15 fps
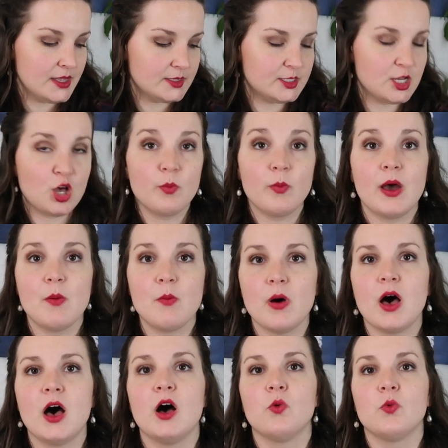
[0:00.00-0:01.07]
tell my
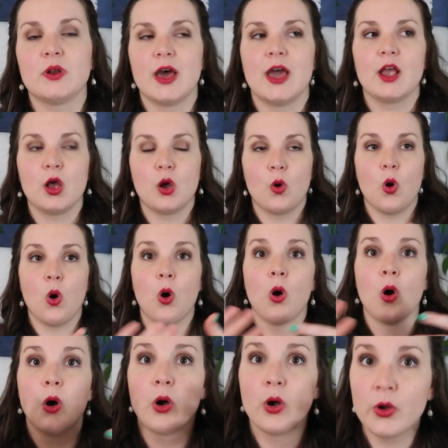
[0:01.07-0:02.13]
mom when I go
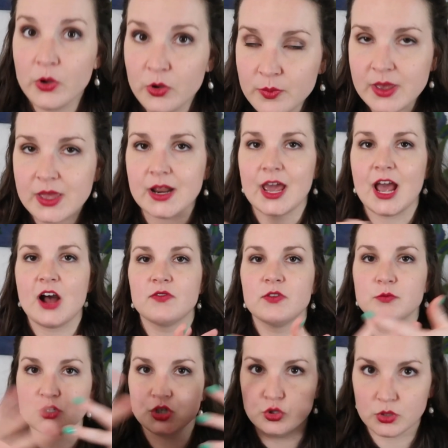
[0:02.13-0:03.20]
home, and I have
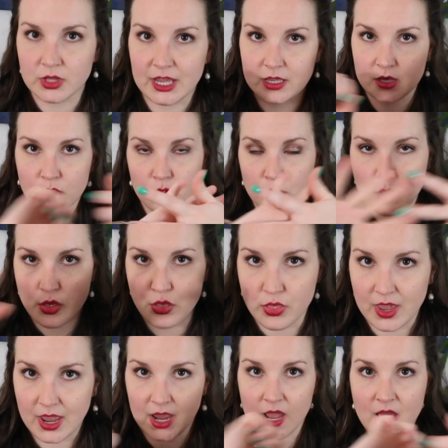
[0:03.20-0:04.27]
them do like the
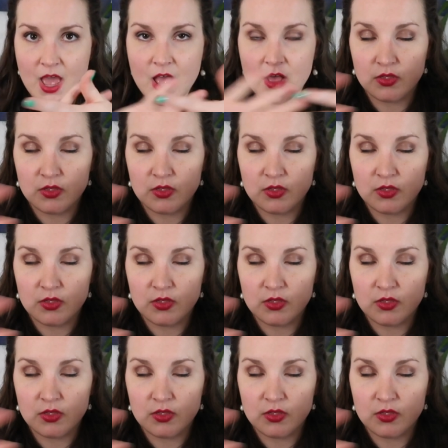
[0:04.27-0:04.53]
thing.